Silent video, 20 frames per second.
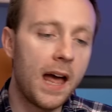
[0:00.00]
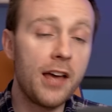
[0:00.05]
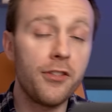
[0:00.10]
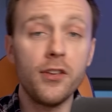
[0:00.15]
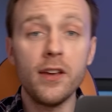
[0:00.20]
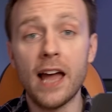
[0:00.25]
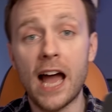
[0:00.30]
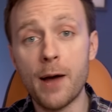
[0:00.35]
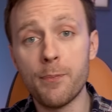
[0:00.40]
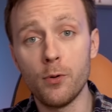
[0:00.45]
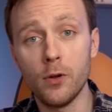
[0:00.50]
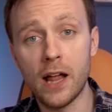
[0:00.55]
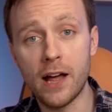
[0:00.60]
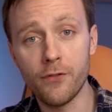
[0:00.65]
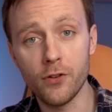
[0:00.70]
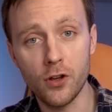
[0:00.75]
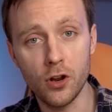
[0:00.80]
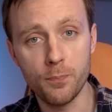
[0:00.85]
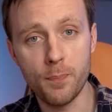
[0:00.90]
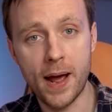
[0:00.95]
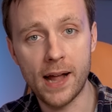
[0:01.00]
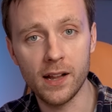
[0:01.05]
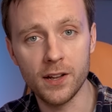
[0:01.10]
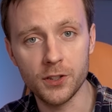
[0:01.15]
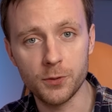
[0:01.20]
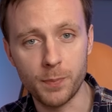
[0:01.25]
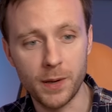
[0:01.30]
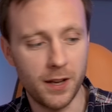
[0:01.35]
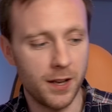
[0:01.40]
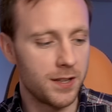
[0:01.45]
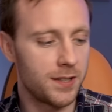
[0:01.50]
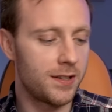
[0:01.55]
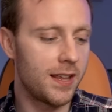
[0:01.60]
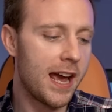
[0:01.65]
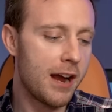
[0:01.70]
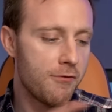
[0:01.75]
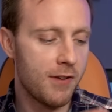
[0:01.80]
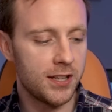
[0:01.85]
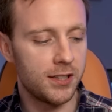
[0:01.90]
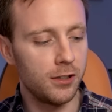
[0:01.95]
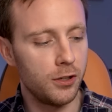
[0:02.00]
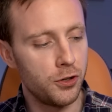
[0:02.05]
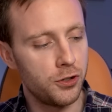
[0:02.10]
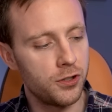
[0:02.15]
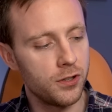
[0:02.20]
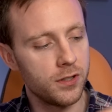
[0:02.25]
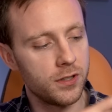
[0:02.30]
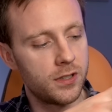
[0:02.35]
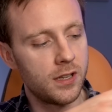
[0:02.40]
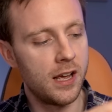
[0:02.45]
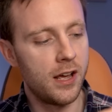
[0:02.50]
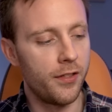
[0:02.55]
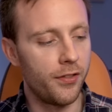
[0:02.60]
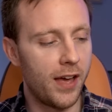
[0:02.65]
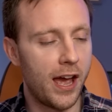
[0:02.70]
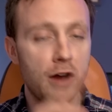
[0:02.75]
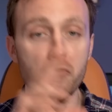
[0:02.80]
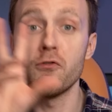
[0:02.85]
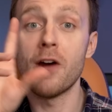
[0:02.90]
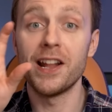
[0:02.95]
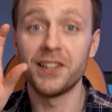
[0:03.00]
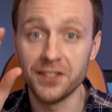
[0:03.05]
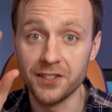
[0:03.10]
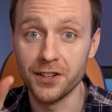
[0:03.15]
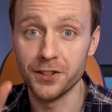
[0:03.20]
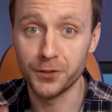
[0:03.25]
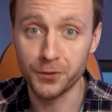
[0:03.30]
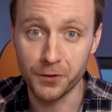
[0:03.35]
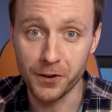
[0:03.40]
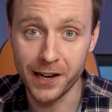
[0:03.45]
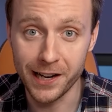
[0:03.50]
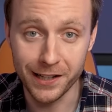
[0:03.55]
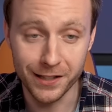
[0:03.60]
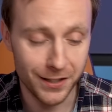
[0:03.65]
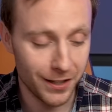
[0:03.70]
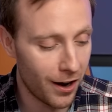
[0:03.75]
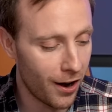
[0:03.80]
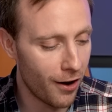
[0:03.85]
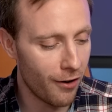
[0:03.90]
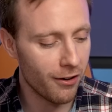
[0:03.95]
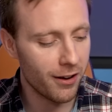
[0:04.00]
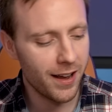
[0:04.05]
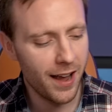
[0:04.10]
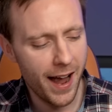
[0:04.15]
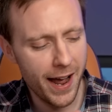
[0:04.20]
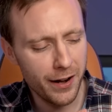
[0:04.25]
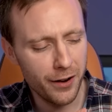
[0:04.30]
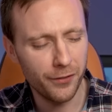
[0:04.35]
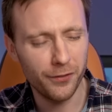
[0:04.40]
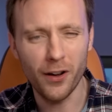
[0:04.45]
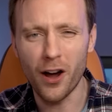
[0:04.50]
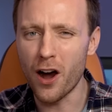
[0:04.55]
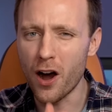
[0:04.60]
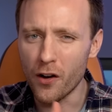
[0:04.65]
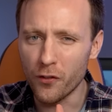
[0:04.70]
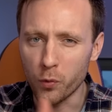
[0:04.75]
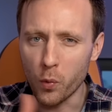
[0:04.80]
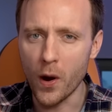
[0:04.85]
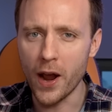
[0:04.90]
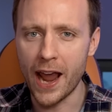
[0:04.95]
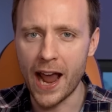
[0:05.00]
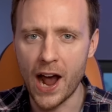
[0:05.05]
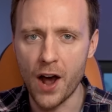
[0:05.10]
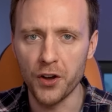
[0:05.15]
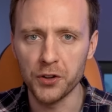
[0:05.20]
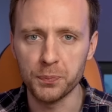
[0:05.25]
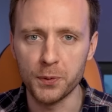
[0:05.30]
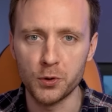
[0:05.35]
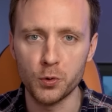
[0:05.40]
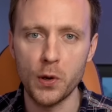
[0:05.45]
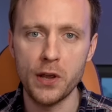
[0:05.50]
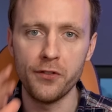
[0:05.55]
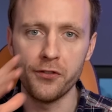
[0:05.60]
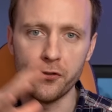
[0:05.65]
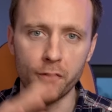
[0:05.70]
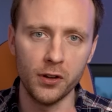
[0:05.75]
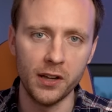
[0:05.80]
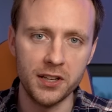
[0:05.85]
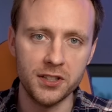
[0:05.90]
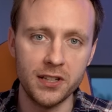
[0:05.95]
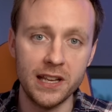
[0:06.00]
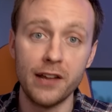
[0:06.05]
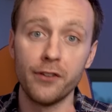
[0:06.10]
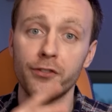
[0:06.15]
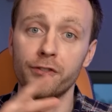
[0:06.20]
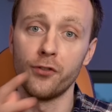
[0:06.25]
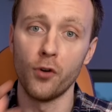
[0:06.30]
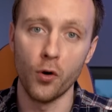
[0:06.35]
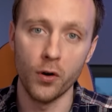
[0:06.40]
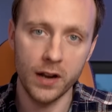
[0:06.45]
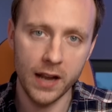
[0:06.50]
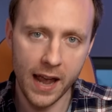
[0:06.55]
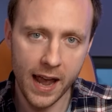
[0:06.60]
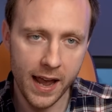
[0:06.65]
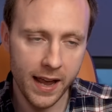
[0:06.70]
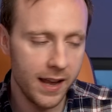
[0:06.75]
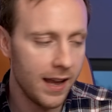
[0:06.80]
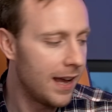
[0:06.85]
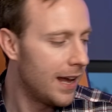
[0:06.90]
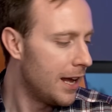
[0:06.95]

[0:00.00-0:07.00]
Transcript: I think Apple have a good balance because their resolutions, their Retina screens, are kind of halfway house between Full H D and four K.